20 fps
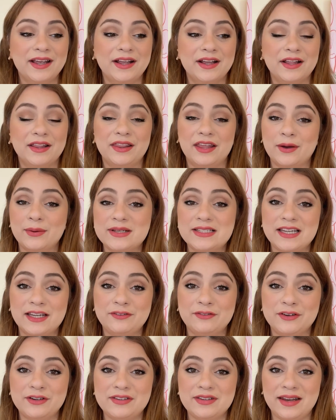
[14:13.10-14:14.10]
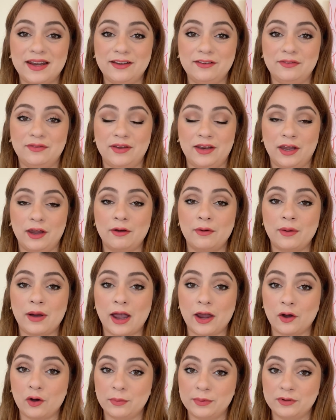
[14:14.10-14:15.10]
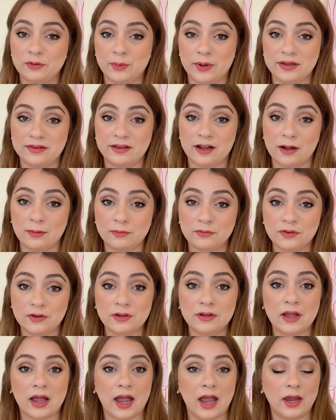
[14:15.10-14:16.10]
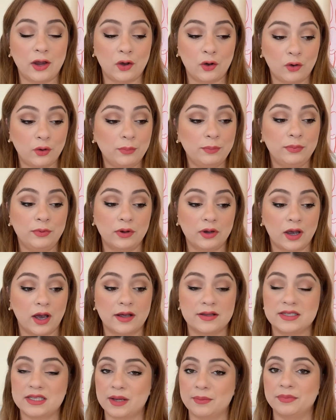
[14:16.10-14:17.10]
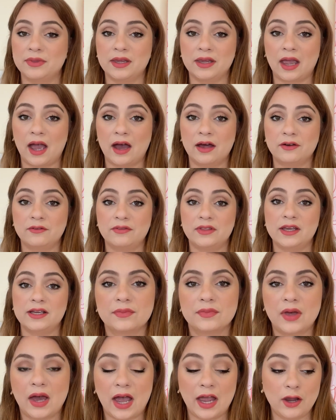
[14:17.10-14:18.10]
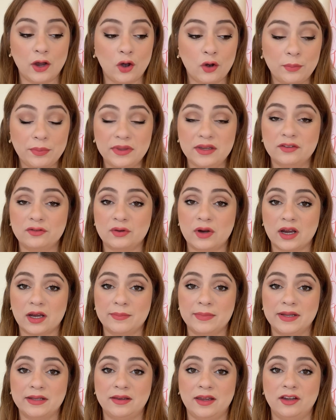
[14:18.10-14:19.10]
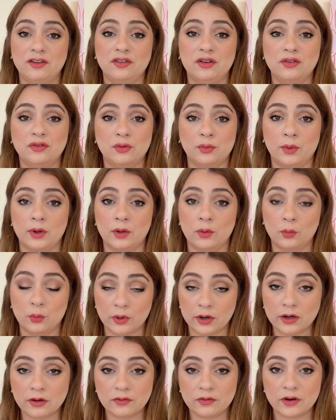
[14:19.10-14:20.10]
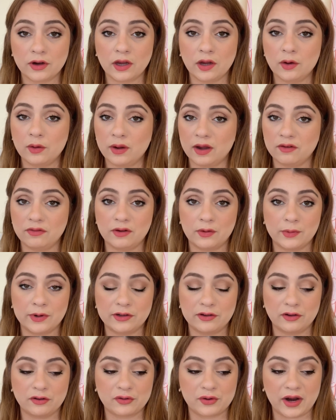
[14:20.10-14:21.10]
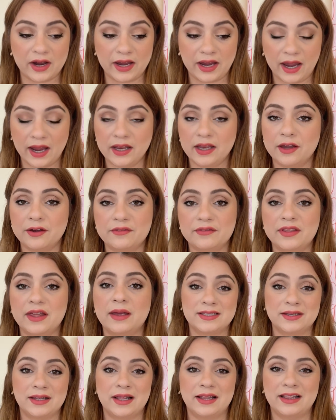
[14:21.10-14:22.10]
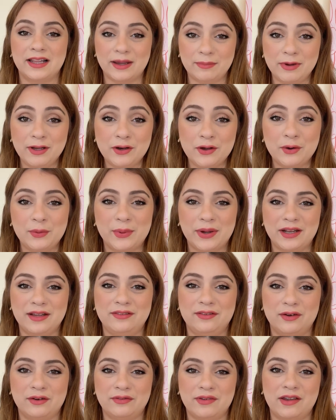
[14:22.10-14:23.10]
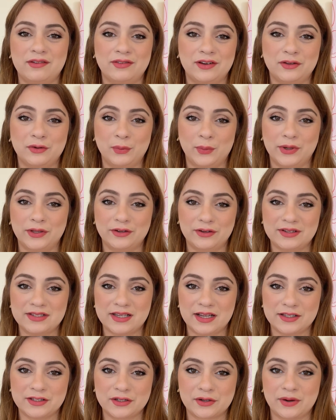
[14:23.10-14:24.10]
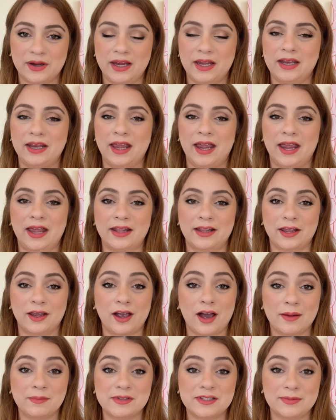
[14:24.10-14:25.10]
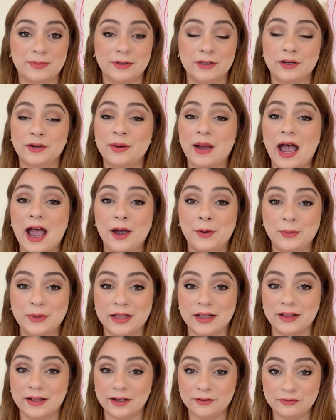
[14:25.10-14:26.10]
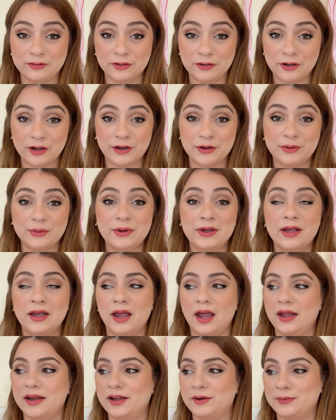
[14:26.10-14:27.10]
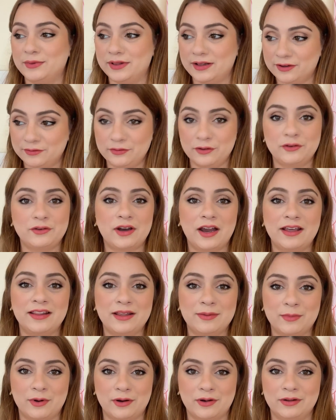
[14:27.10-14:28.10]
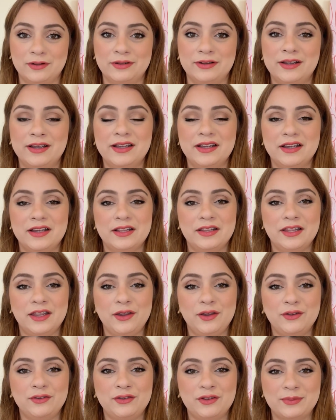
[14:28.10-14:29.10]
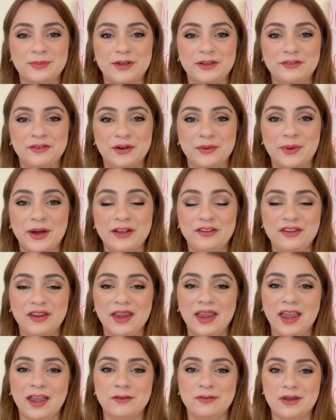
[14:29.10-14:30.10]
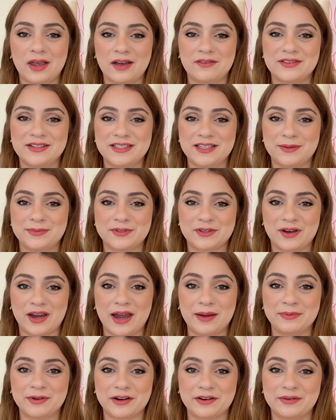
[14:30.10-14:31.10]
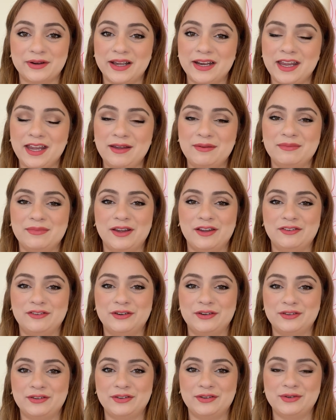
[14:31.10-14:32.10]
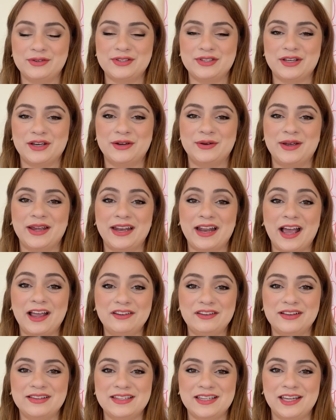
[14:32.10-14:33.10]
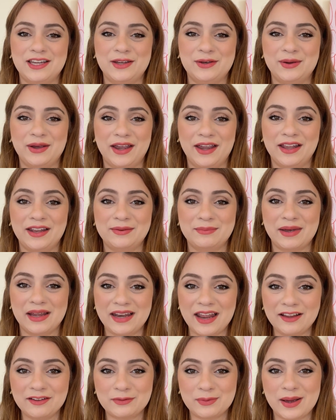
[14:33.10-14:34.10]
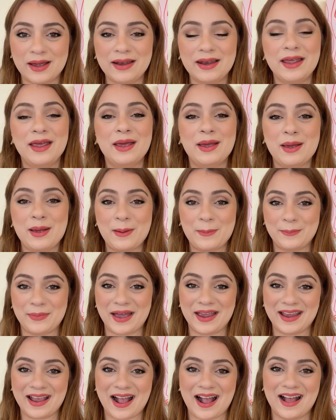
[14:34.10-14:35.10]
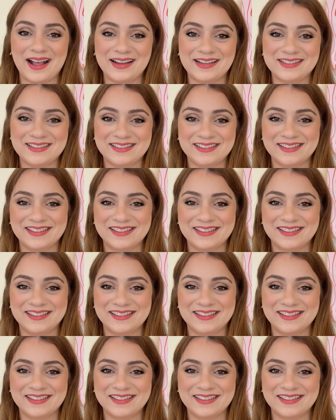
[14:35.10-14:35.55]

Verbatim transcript: That was it for today's video. I hope it was helpful. I hope you got something out of this. I hope these recommendations will work for you if you were to try any of them. Let me know what is your favorite winter sunscreen in the comments below. I would love to know and I would love to try them all. Thank you so much for watching. If you haven't subscribed already, make sure to do so and I shall see you in my next one. Bye guys.